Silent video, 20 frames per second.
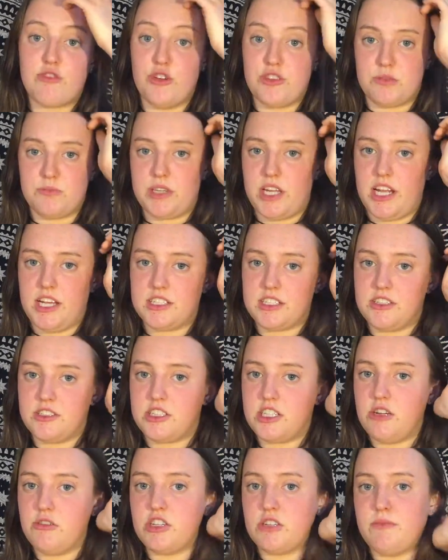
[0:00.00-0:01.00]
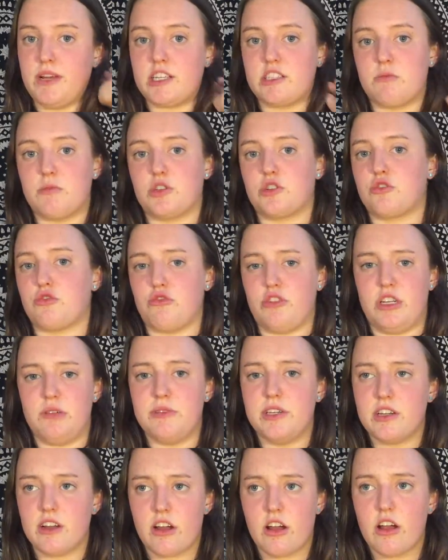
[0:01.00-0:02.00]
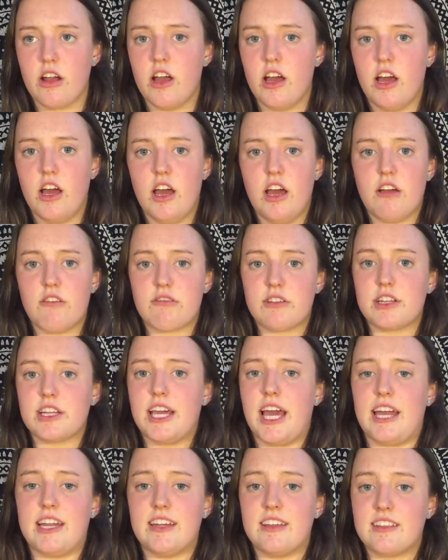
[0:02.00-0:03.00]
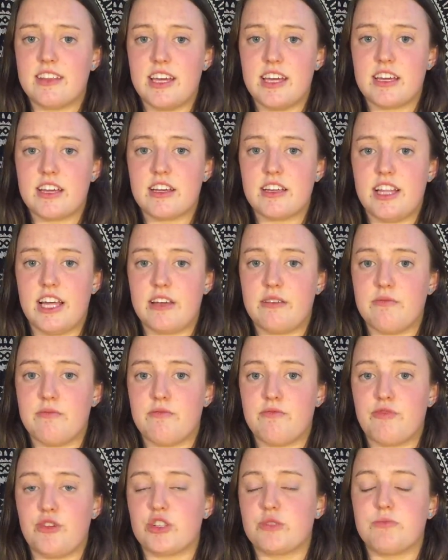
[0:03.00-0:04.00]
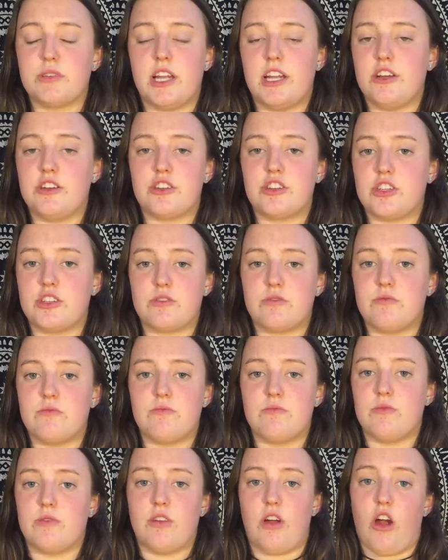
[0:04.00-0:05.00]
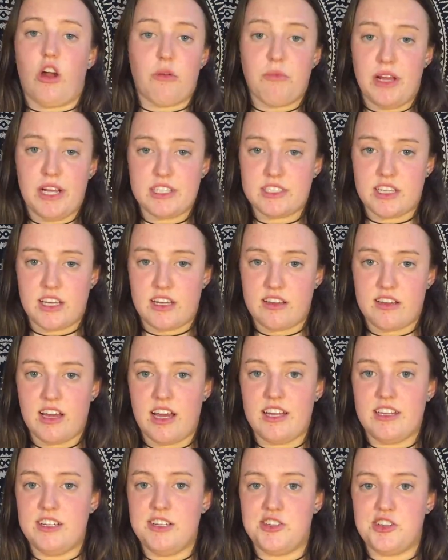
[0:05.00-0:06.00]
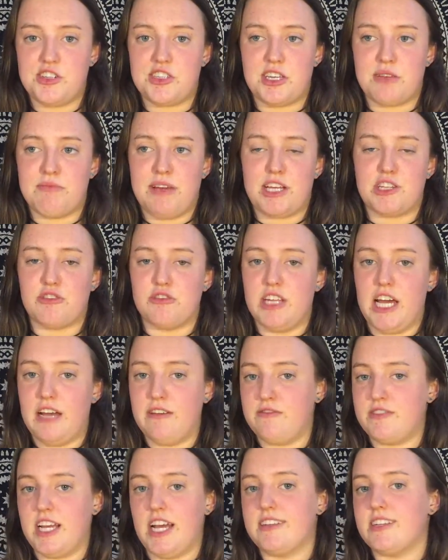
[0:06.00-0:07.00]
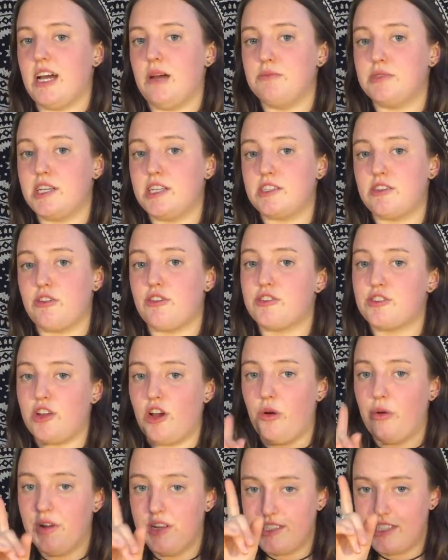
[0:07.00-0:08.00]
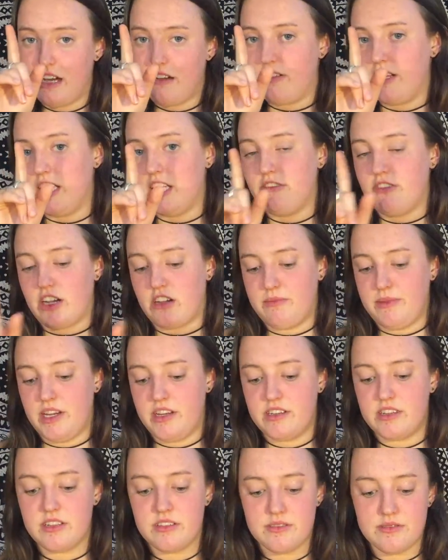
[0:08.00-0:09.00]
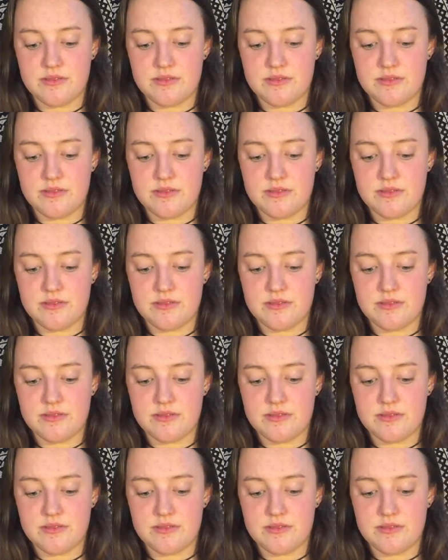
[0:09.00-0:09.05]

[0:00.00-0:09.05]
frozen bananas into, it just makes it so much creamier. Really anything, like frozen bananas just are amazing, and it just makes your life 10 times easier, so definitely recommend.